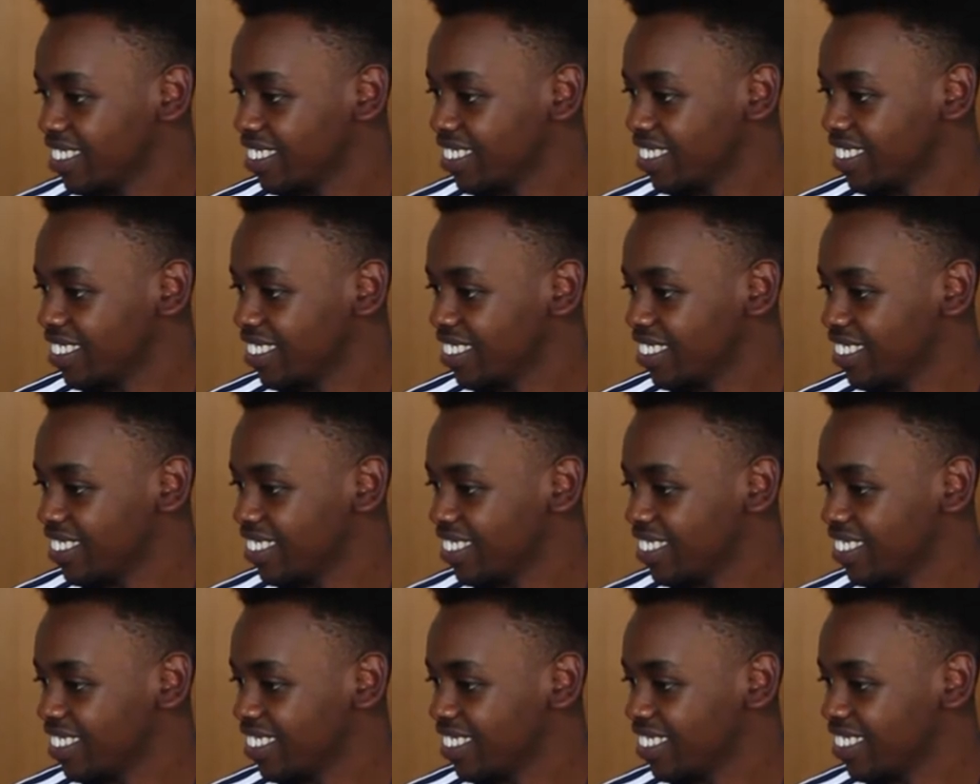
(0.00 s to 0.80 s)

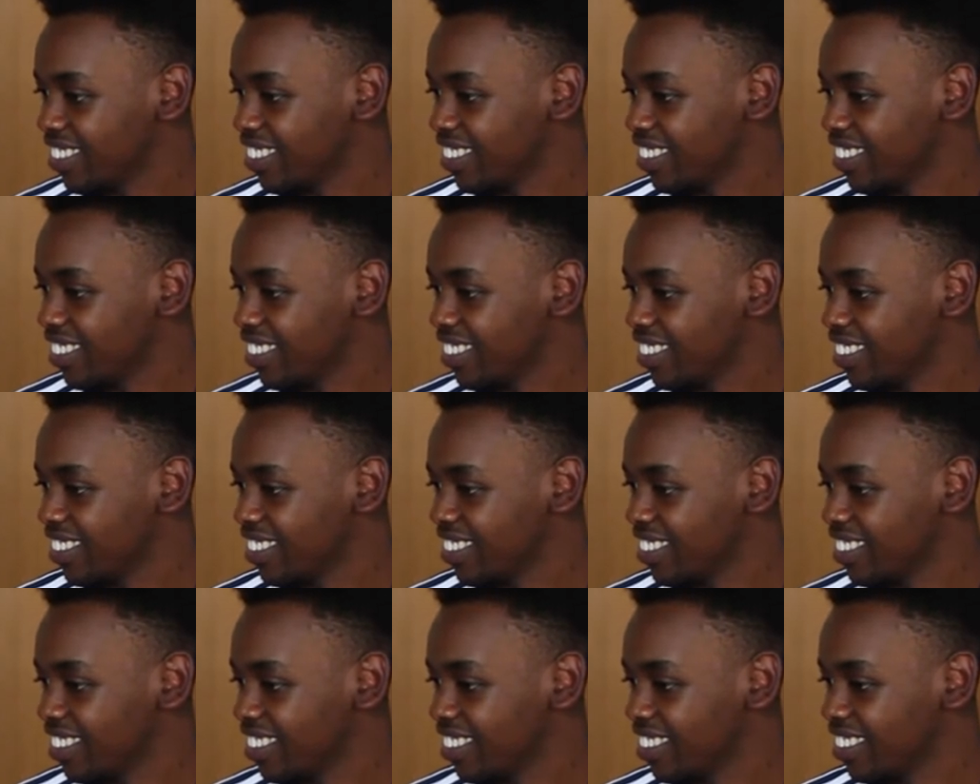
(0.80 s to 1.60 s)

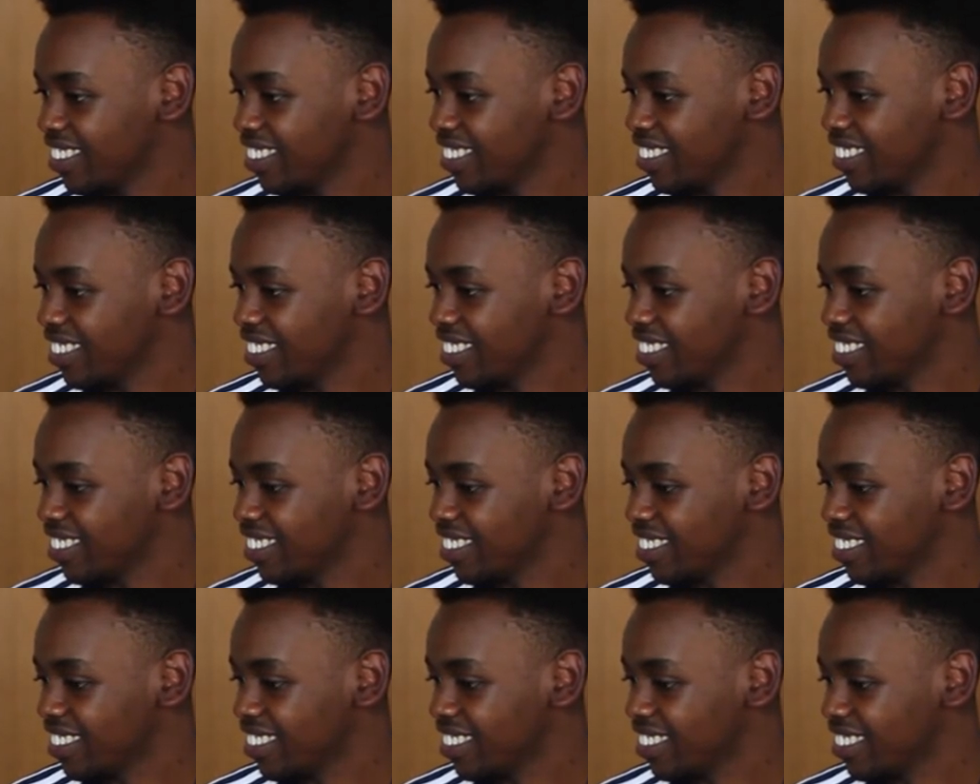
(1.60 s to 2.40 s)

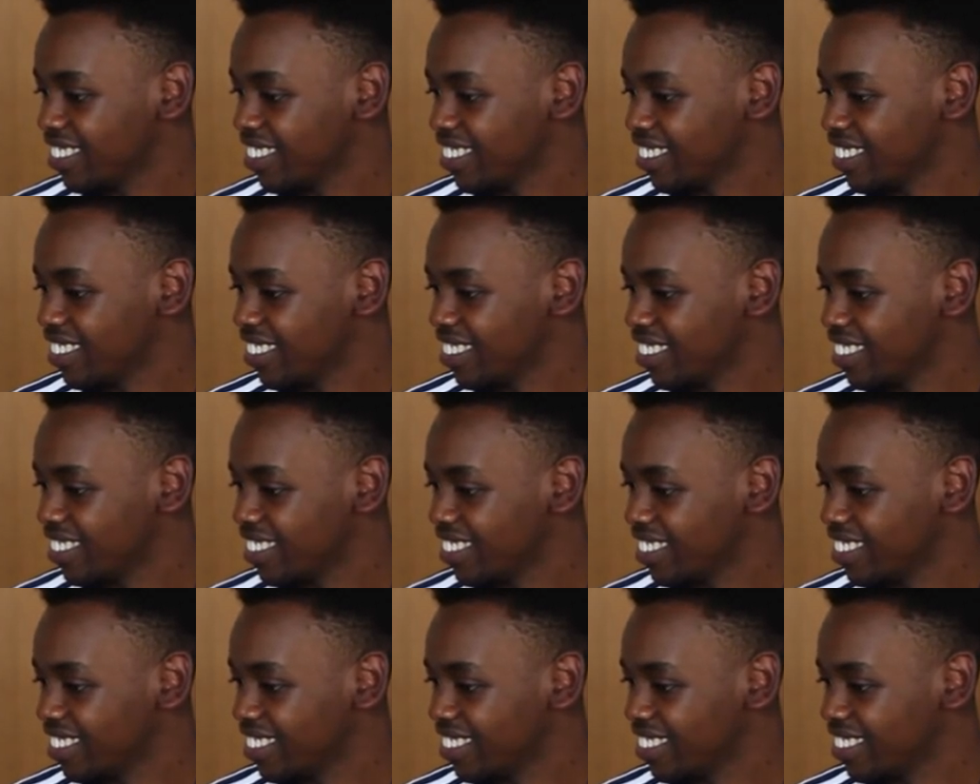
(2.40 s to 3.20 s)

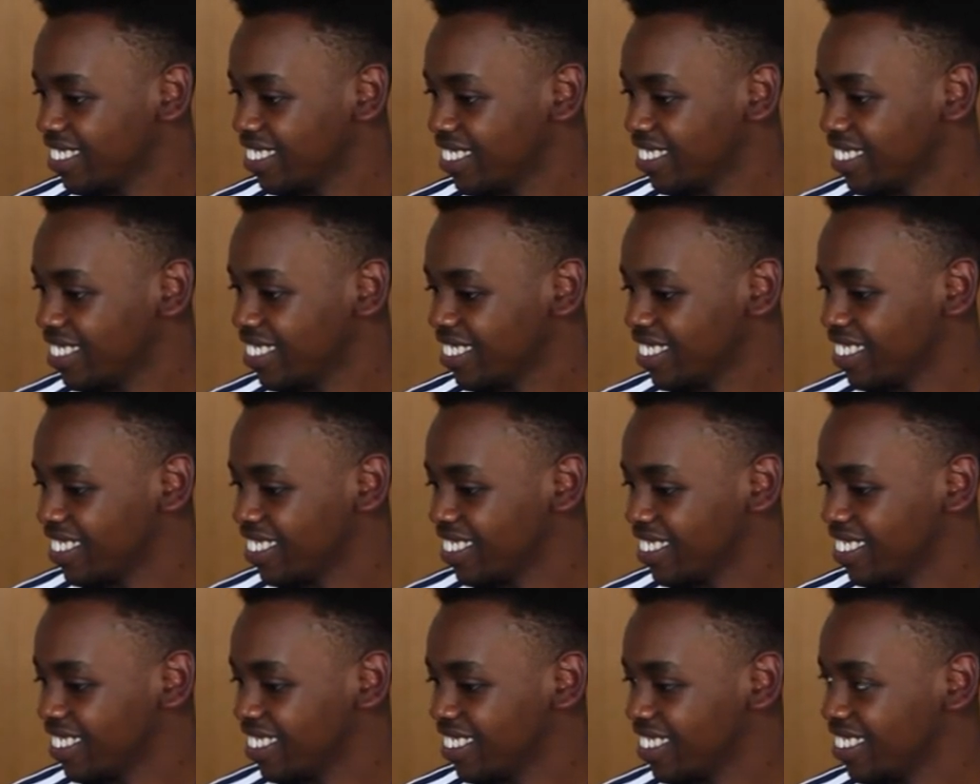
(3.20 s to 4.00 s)

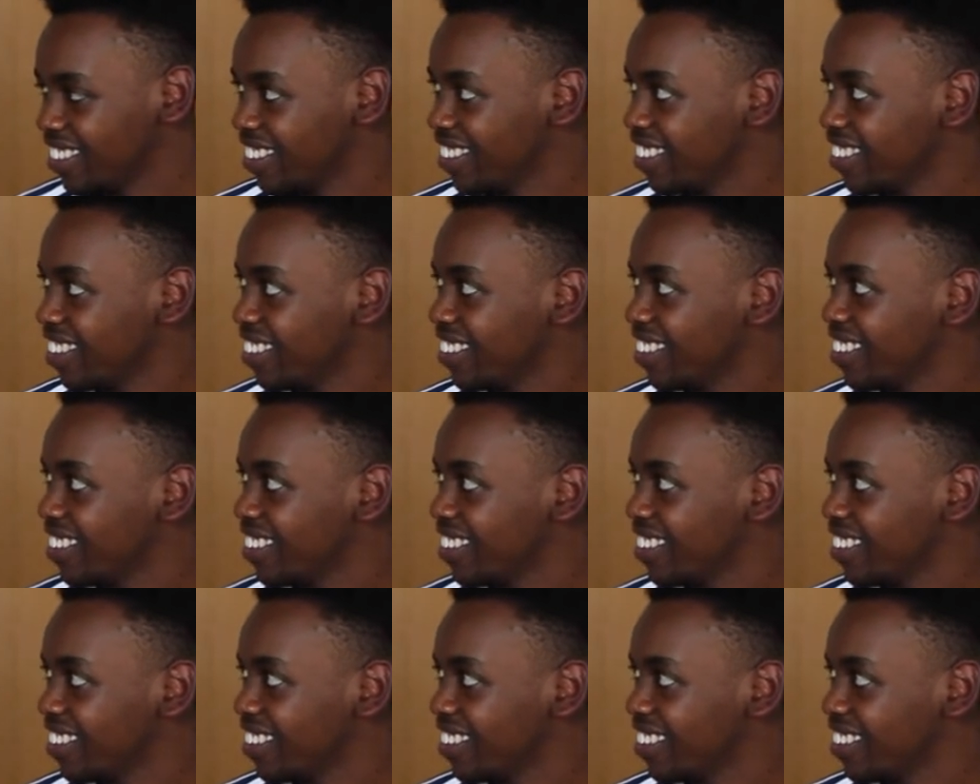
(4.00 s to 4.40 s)
No words are spoken by the person on screen.